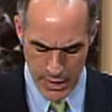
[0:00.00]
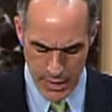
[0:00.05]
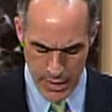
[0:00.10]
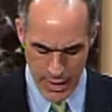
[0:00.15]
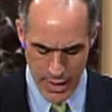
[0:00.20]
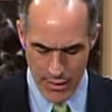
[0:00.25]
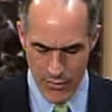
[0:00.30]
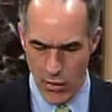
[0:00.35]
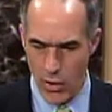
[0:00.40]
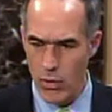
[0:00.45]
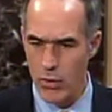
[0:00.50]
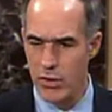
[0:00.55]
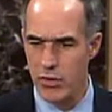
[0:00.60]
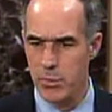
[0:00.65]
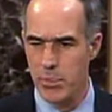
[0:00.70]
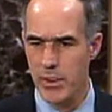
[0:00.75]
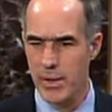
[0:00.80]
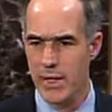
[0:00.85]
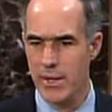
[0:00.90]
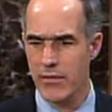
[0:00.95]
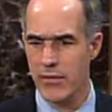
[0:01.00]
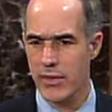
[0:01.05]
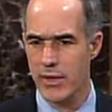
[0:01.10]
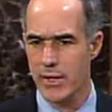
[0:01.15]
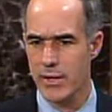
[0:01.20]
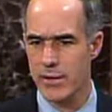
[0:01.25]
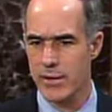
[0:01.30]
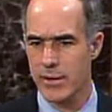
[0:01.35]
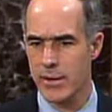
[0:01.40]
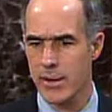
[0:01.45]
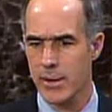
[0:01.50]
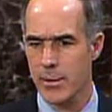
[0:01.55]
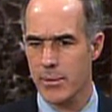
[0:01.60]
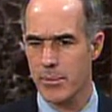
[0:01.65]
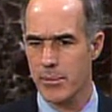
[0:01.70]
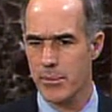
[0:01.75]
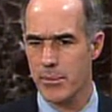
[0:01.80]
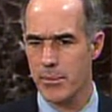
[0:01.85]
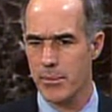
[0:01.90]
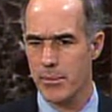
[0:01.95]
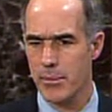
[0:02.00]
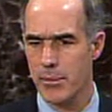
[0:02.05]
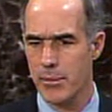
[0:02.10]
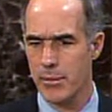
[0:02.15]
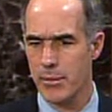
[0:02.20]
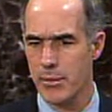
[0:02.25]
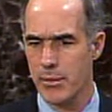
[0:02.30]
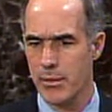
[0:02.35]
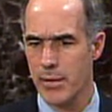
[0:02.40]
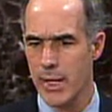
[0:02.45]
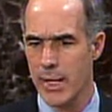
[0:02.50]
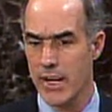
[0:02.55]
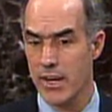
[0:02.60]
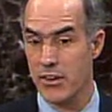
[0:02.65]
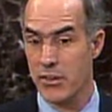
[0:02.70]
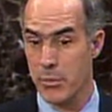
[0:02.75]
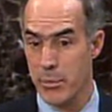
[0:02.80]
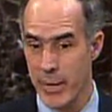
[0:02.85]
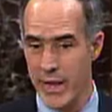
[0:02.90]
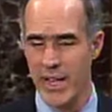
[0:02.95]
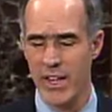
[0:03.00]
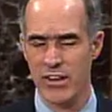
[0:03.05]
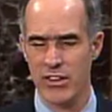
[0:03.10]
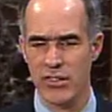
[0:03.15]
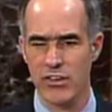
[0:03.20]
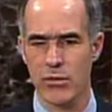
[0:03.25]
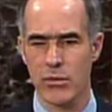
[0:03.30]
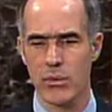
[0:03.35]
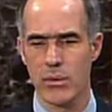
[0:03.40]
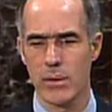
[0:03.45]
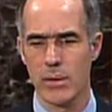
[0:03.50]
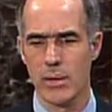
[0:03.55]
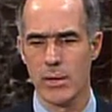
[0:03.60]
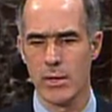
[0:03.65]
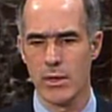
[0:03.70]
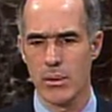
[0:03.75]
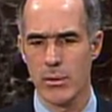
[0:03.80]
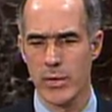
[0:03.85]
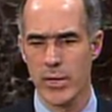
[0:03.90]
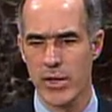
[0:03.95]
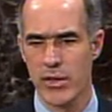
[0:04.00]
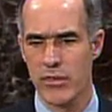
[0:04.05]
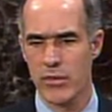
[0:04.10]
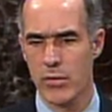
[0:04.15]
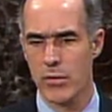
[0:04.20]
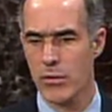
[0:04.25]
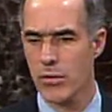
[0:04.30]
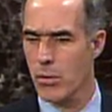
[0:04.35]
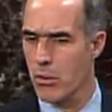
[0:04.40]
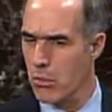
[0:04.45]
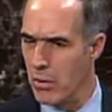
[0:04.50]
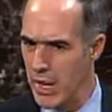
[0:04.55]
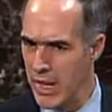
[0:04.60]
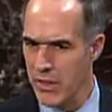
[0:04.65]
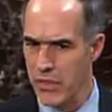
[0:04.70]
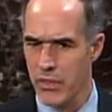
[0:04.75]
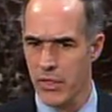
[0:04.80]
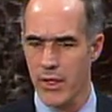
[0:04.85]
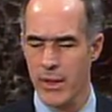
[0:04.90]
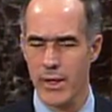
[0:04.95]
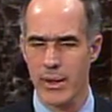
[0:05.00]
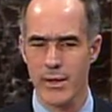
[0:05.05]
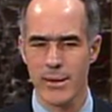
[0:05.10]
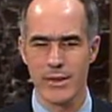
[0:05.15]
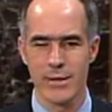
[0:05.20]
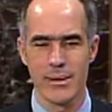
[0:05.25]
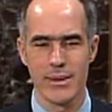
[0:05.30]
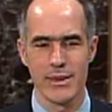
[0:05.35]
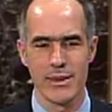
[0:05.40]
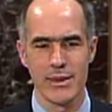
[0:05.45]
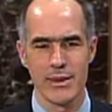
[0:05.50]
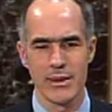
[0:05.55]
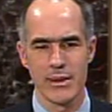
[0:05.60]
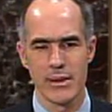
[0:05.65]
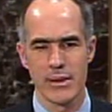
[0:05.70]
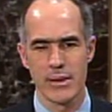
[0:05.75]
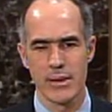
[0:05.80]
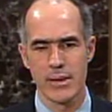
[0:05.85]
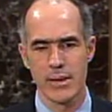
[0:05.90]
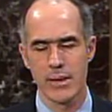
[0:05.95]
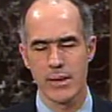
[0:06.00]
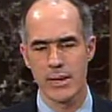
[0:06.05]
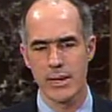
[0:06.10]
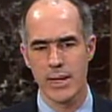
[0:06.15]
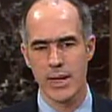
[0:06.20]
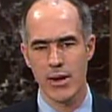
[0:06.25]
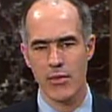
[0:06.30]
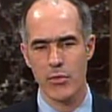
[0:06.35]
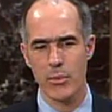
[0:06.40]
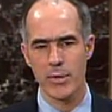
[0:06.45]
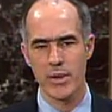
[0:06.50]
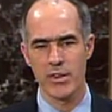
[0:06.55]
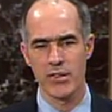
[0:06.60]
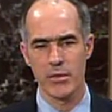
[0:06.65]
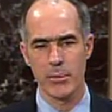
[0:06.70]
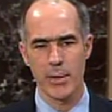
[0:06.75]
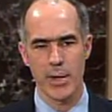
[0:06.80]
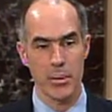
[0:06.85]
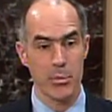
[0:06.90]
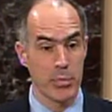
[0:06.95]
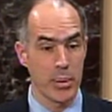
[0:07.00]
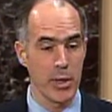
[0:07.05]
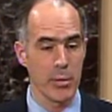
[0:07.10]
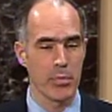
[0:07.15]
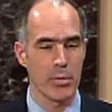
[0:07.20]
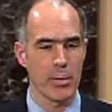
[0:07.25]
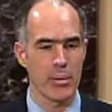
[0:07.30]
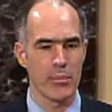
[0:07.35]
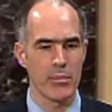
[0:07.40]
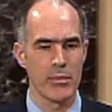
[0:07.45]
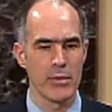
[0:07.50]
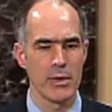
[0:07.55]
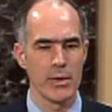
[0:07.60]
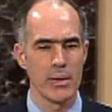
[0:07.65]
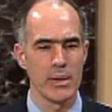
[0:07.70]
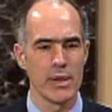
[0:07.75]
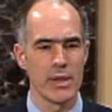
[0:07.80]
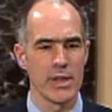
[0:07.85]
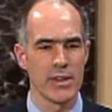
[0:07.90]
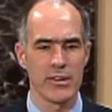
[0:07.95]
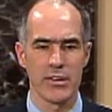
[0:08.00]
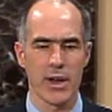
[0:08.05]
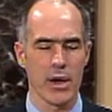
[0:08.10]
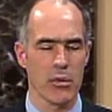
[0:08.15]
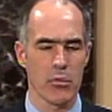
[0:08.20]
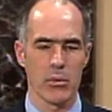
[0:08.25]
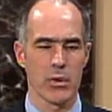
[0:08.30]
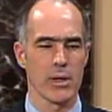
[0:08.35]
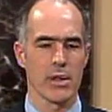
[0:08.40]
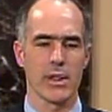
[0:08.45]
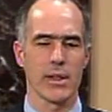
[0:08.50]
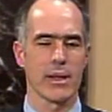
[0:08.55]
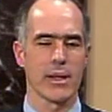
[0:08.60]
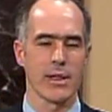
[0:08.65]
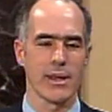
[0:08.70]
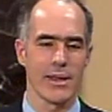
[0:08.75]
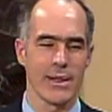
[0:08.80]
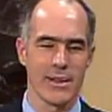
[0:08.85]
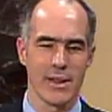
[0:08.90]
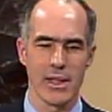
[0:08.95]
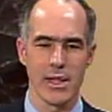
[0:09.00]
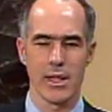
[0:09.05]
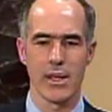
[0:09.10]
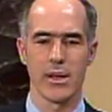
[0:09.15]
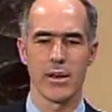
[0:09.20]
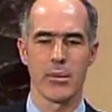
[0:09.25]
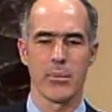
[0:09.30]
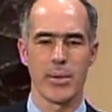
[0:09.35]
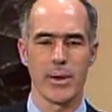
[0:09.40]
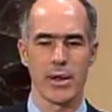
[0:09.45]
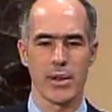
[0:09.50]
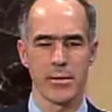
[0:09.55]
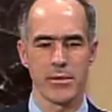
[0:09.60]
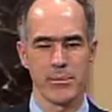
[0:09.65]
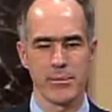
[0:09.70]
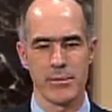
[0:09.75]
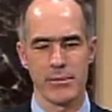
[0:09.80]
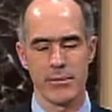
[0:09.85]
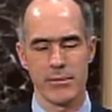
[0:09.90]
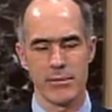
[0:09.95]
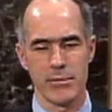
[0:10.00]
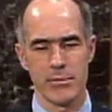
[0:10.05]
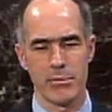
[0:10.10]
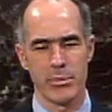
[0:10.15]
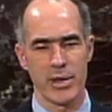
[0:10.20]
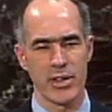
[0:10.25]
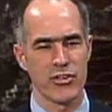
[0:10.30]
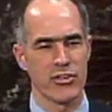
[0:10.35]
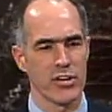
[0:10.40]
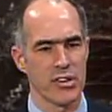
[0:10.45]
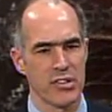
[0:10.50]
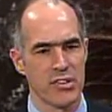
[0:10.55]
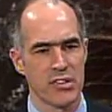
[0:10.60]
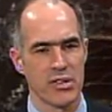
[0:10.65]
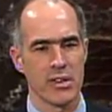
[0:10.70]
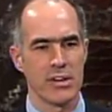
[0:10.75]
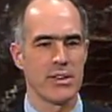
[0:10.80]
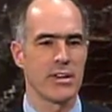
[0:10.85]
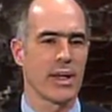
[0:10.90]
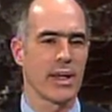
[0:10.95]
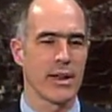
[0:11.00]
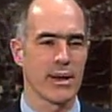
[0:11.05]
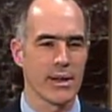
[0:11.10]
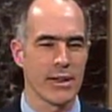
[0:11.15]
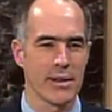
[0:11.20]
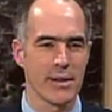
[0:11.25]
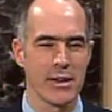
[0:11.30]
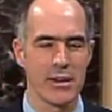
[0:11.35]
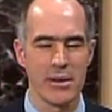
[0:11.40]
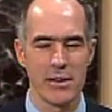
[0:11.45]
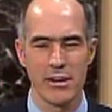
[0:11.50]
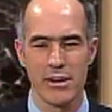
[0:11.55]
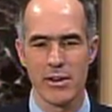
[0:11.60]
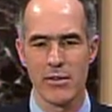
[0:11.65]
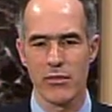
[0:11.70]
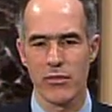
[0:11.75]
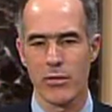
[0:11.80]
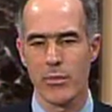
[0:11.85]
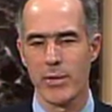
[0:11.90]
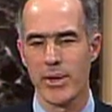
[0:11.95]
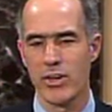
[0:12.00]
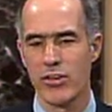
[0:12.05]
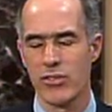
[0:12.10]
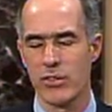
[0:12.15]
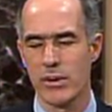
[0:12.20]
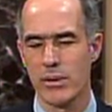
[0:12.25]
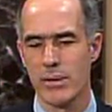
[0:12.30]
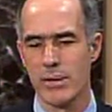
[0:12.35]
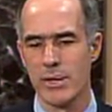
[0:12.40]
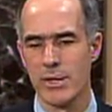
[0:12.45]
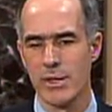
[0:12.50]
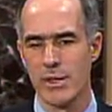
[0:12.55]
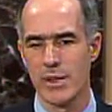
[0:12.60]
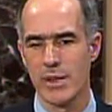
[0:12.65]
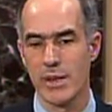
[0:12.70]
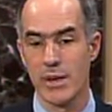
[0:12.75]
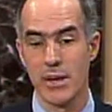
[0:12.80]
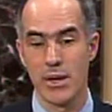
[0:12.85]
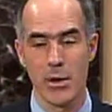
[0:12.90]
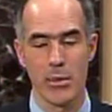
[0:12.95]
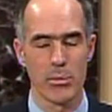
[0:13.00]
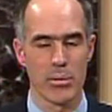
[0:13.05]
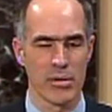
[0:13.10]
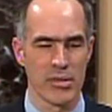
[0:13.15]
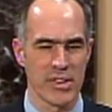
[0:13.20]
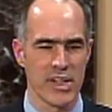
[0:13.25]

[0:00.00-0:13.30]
I've always believed that at its best, when it's doing the right thing, government is about people. It's not really, in the end, about budgets and data and information and numbers.